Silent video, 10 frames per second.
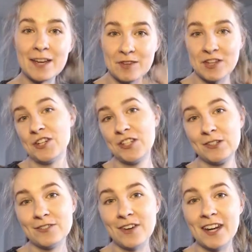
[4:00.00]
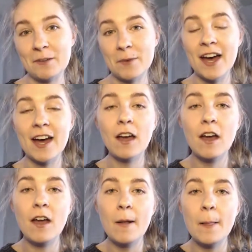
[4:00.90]
Am I going to choose fighting back?
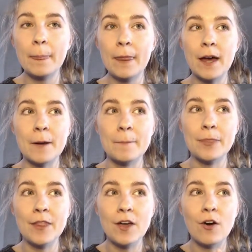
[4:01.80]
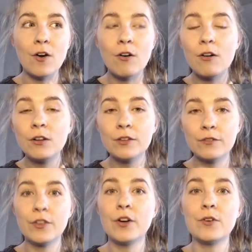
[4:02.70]
All
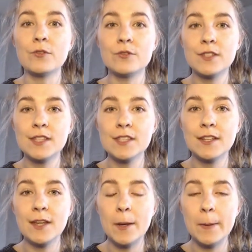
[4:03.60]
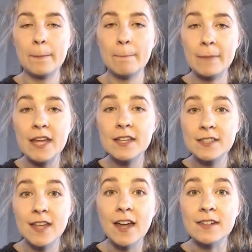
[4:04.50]
of those make
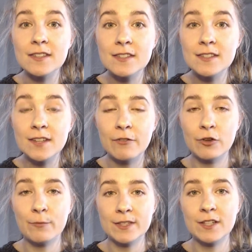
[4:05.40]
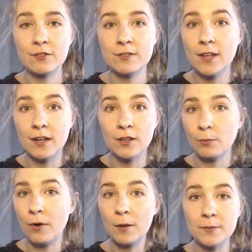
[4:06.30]
sense if you're misunderstanding the
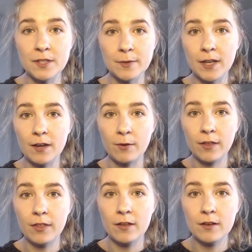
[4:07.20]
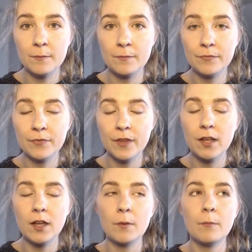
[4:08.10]
problem to begin with.
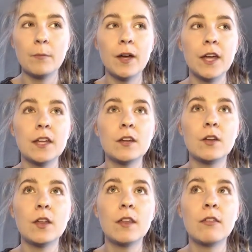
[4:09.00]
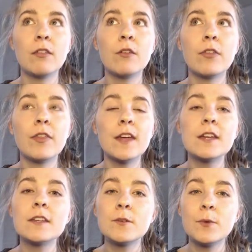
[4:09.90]
But the
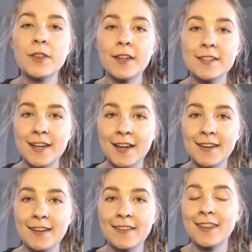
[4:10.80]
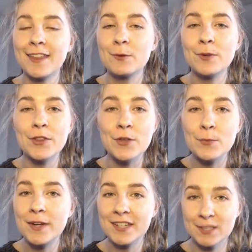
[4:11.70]
thing with anxiety and the thing with
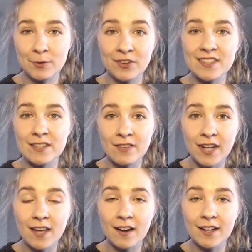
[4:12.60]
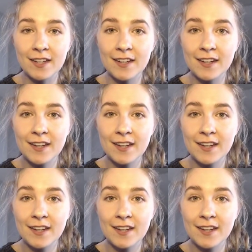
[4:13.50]
human experience of any kind